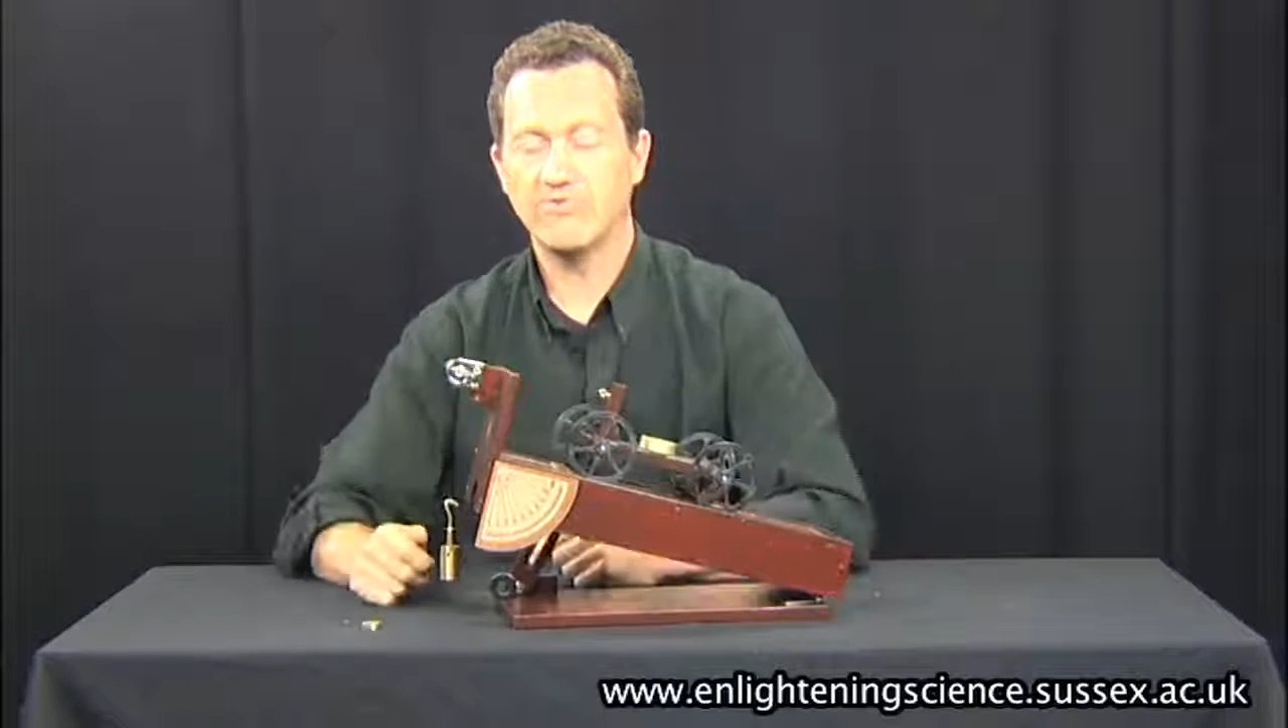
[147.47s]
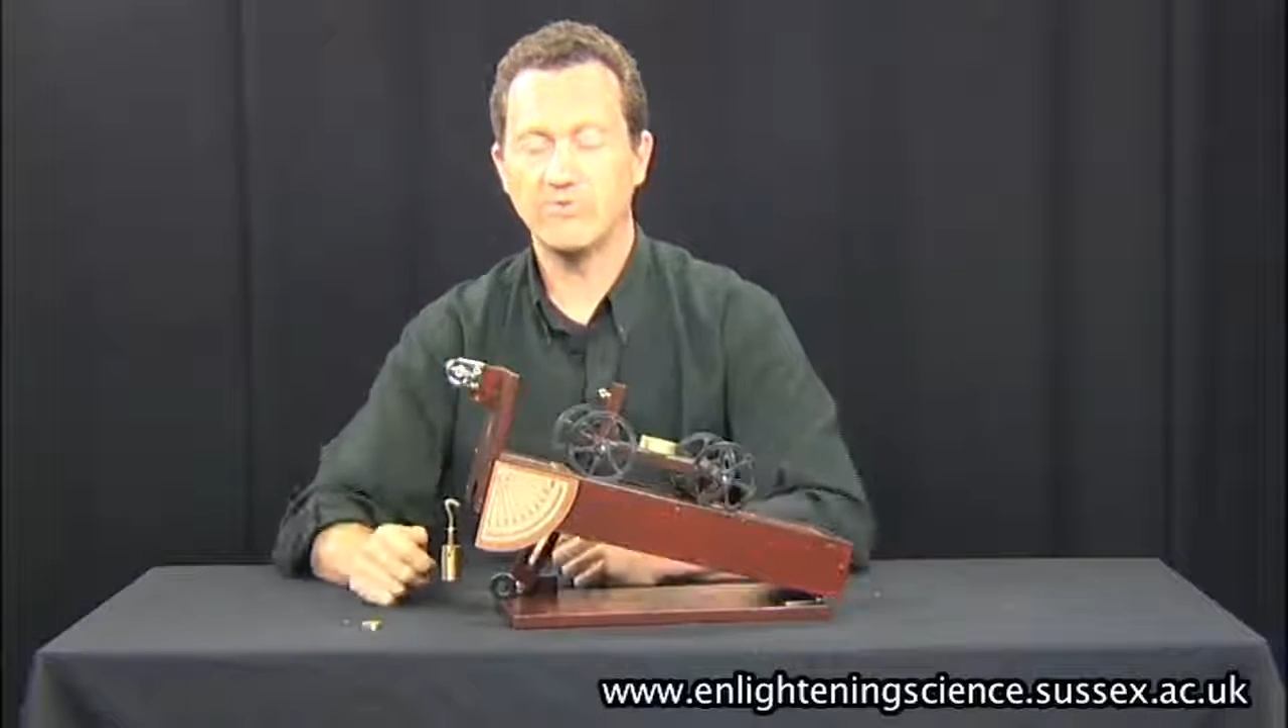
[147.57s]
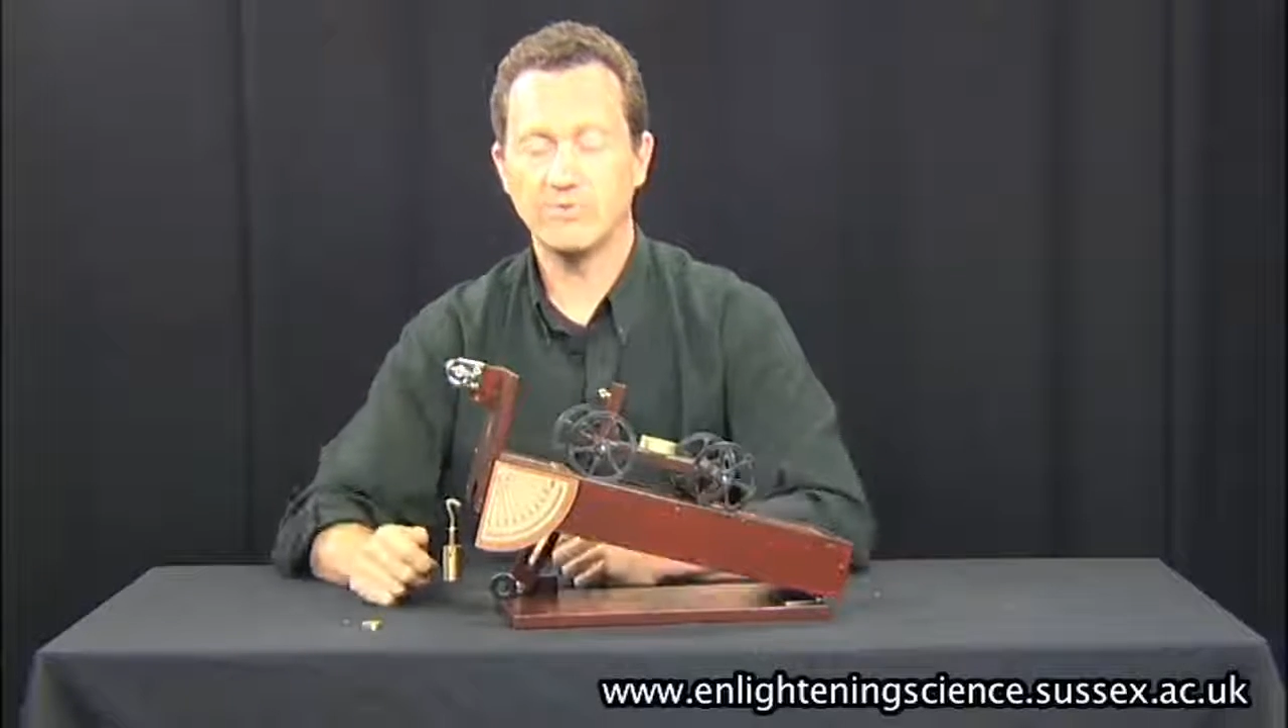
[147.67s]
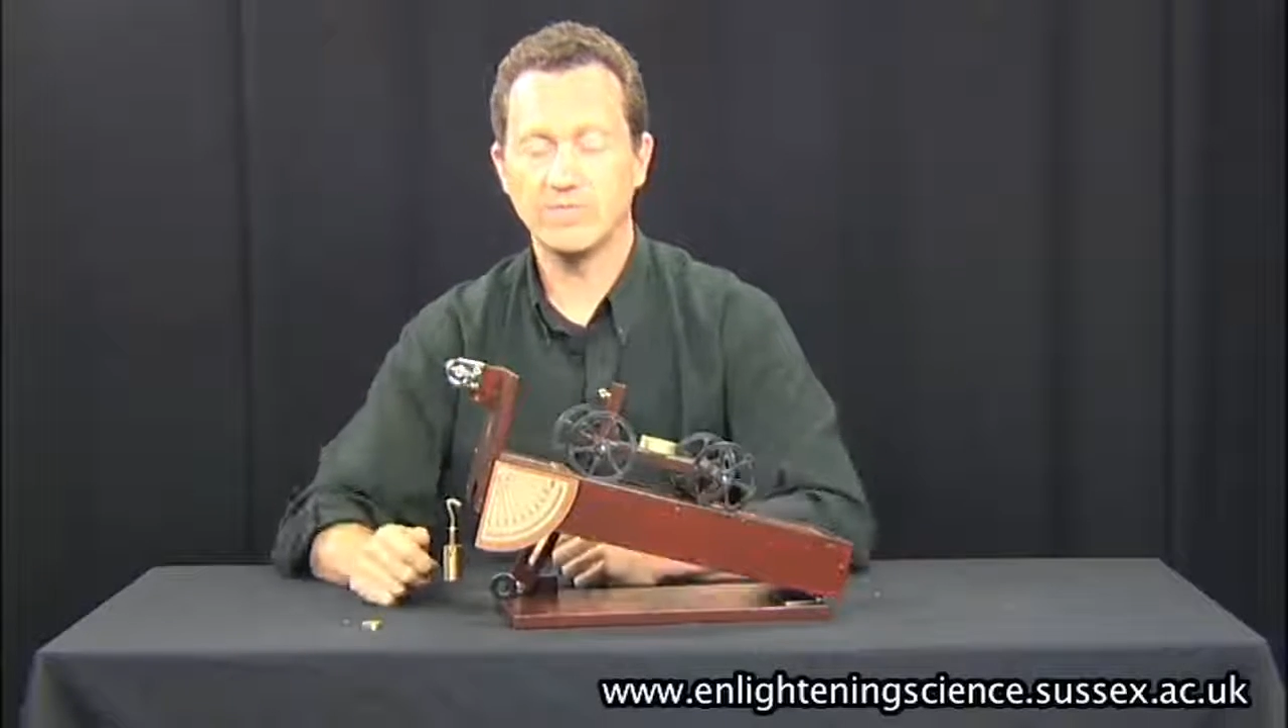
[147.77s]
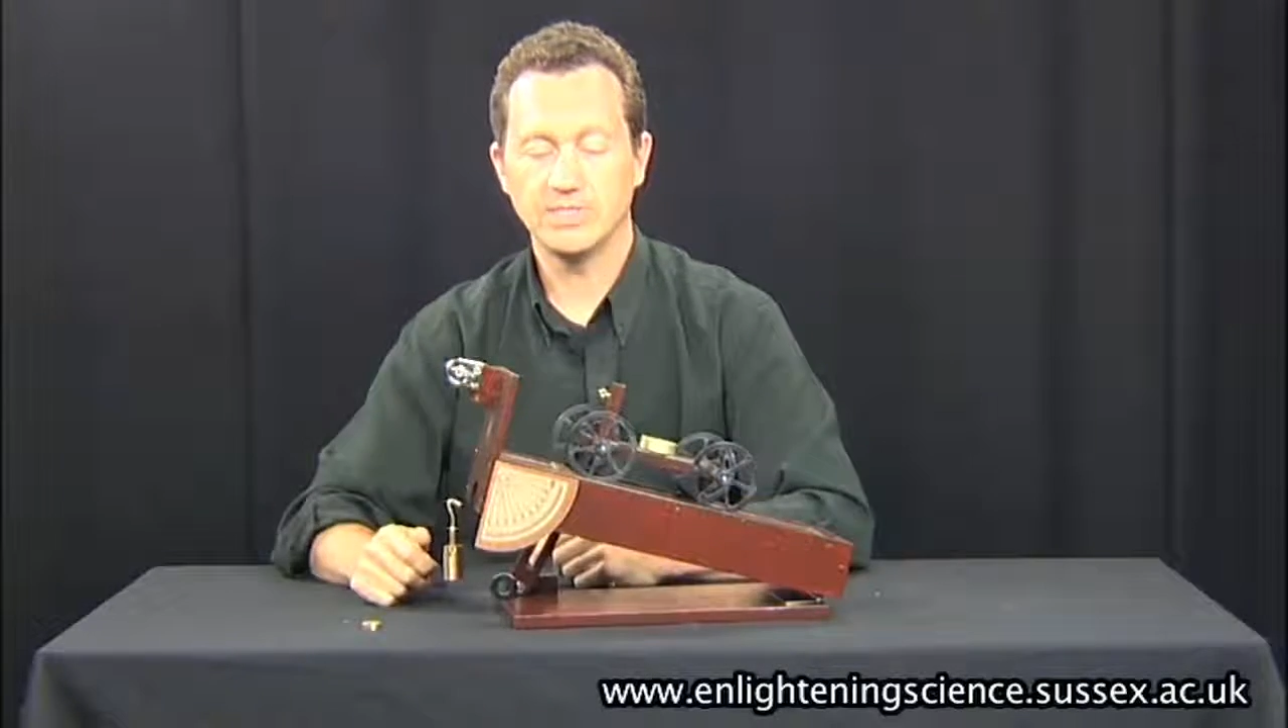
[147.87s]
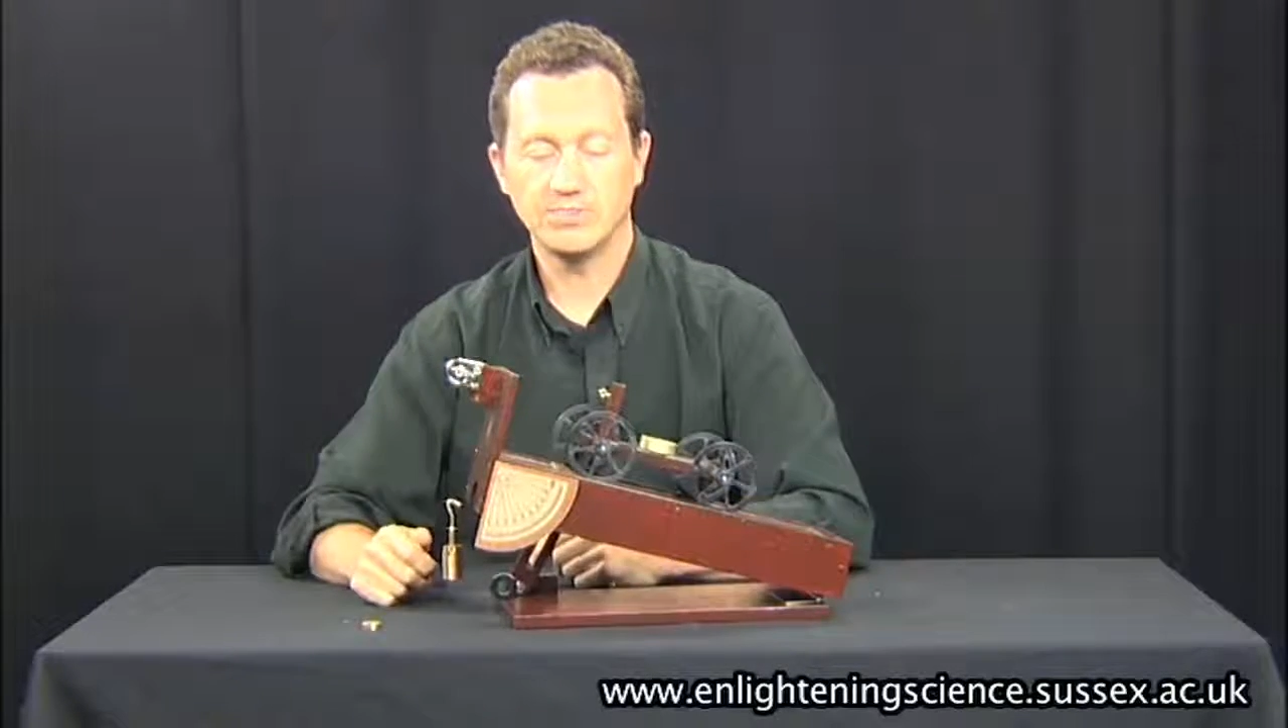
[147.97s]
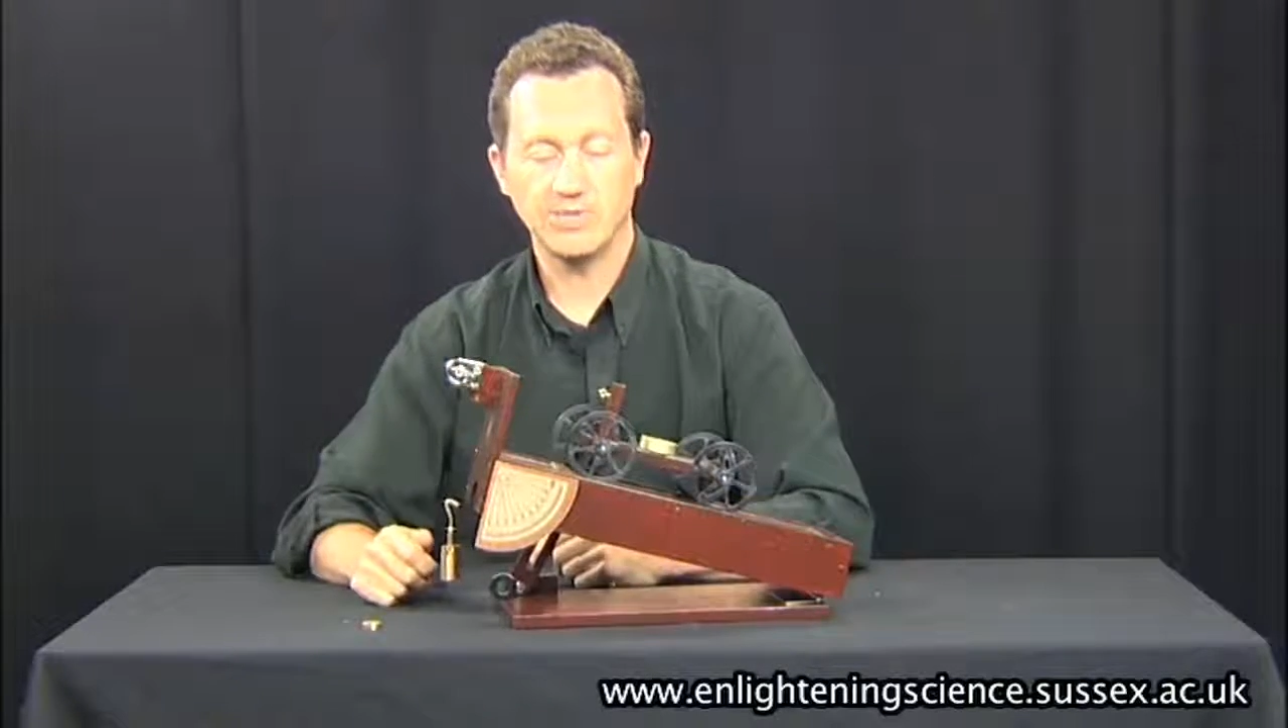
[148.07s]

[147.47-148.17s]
forces